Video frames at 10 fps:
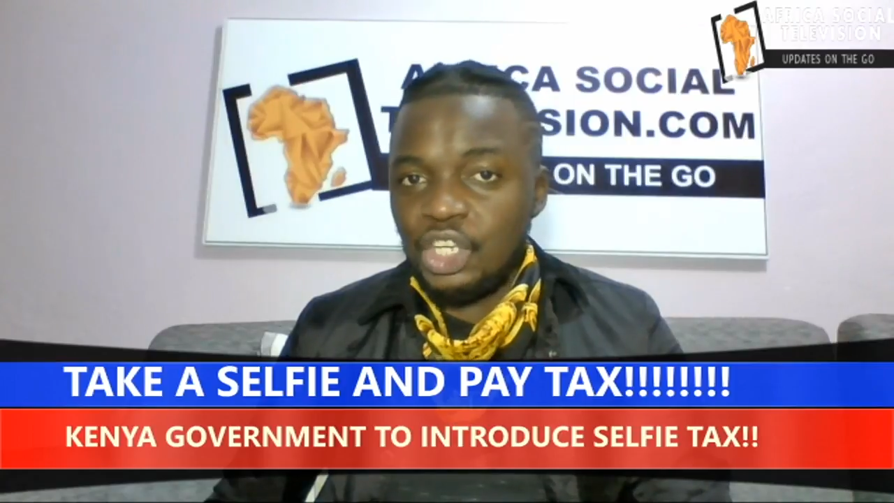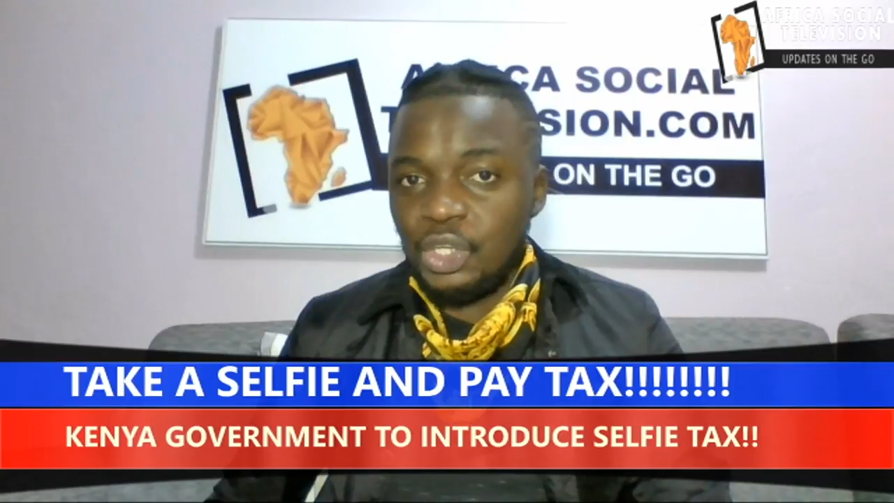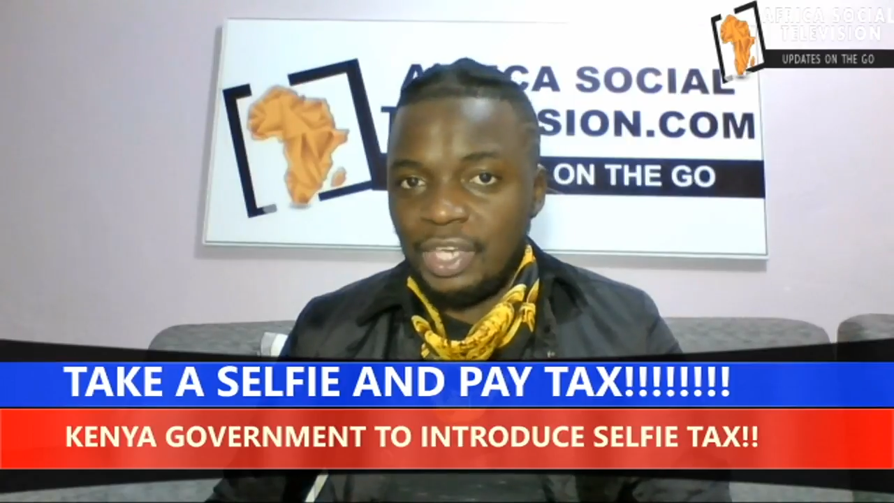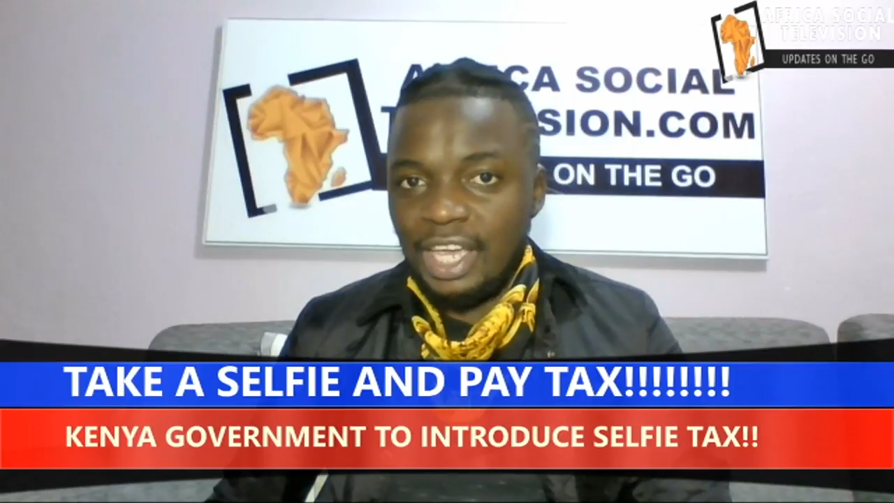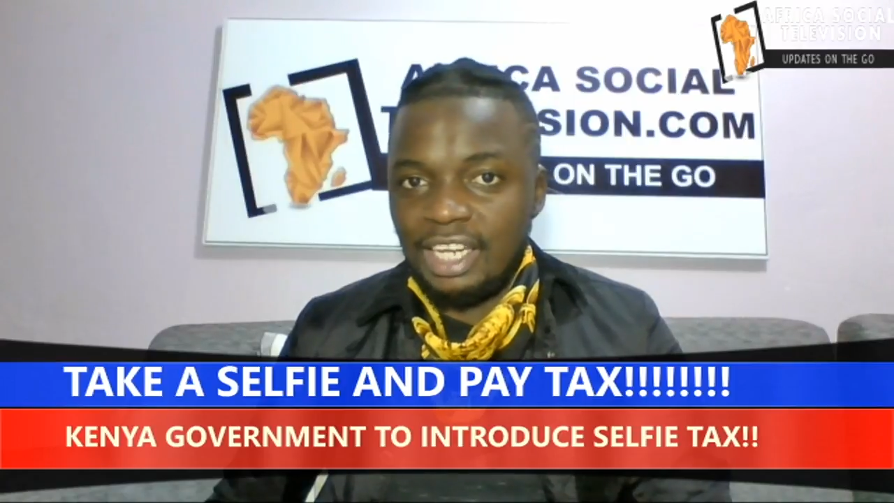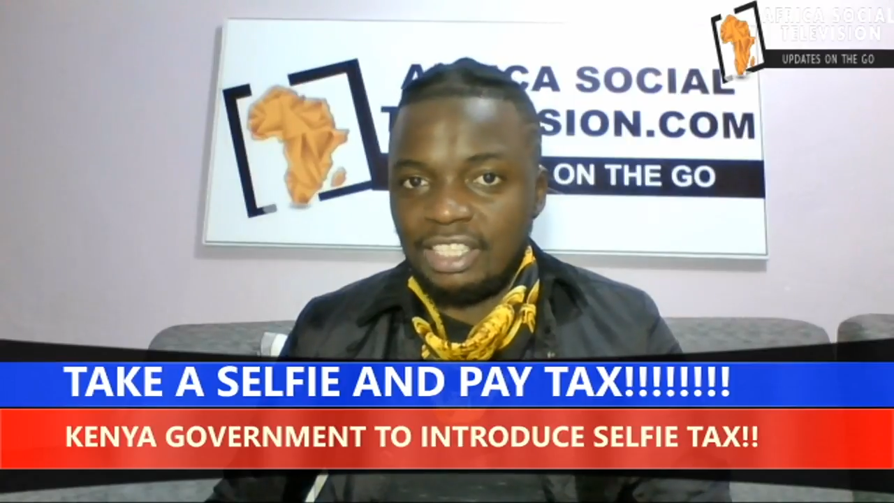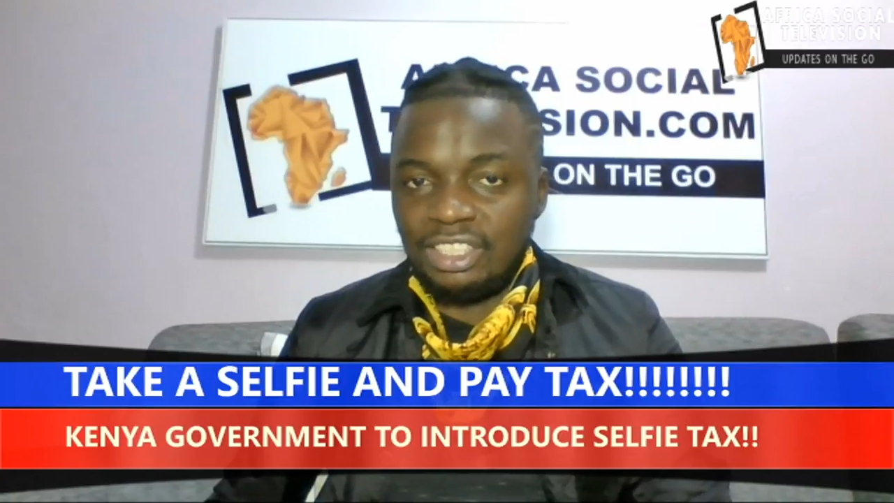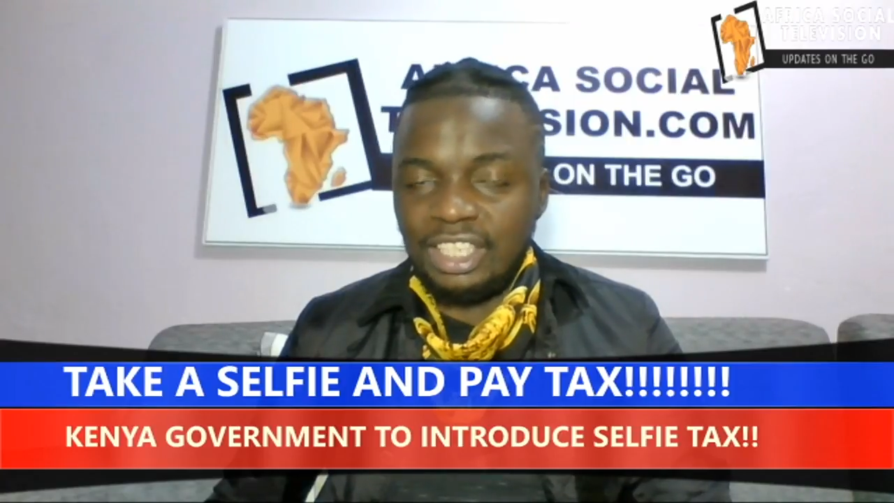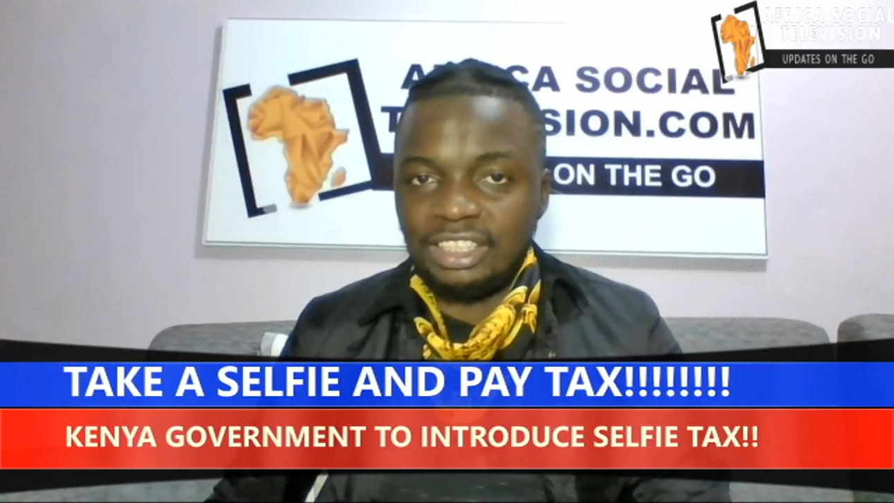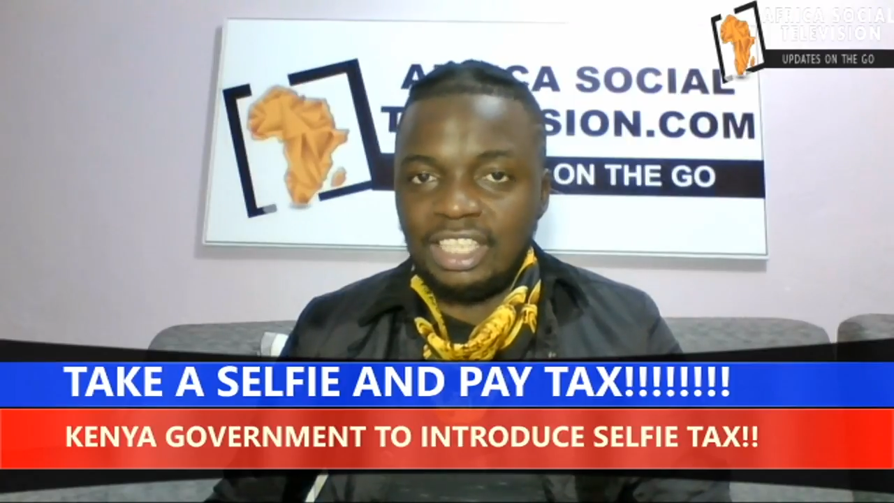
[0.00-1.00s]
Ugandan
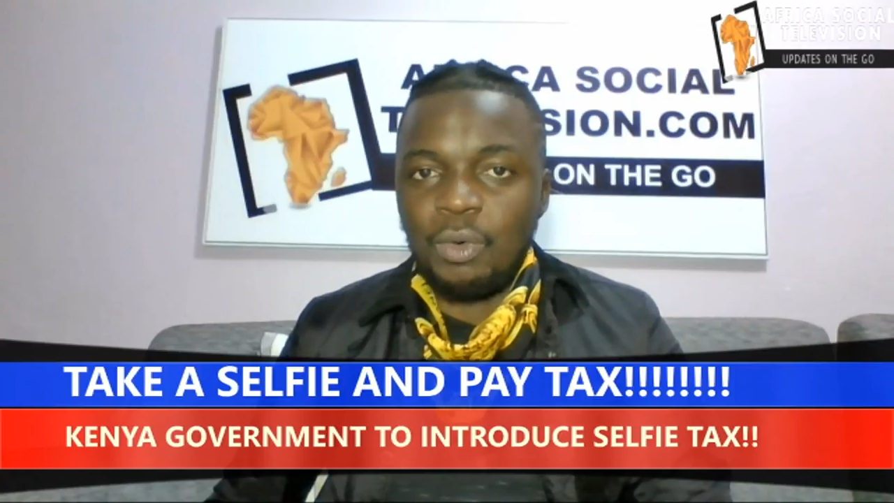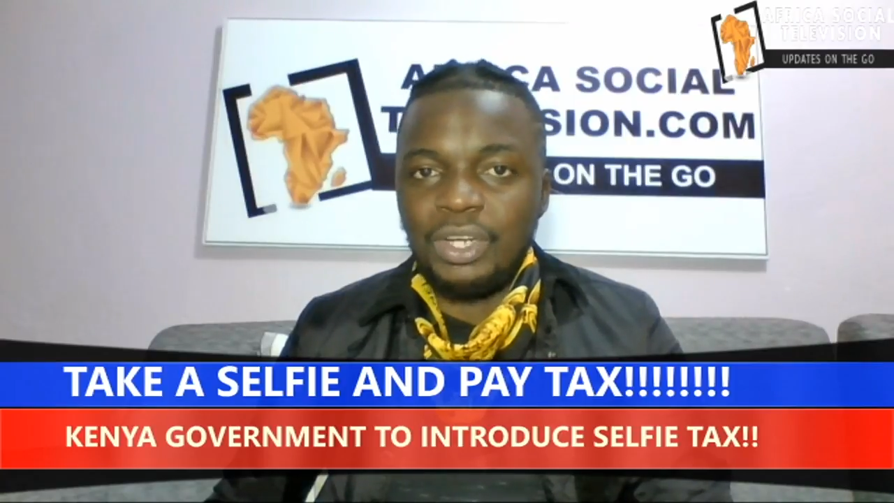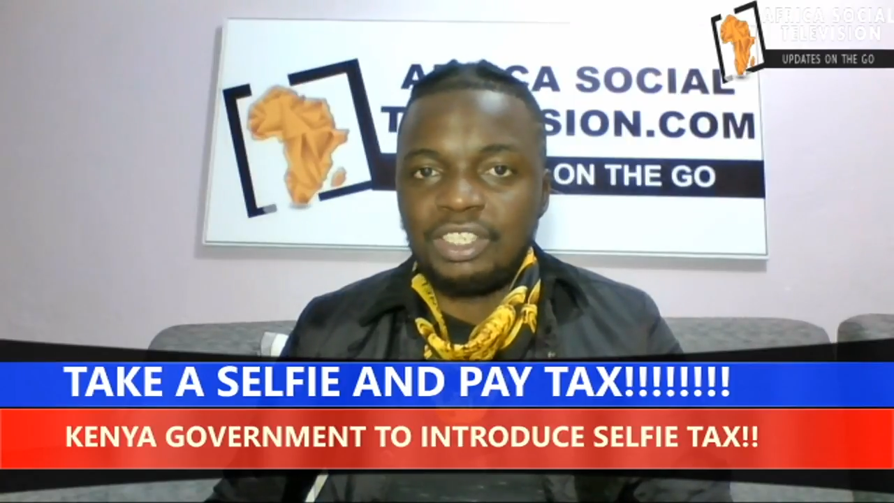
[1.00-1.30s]
shillings. Now, what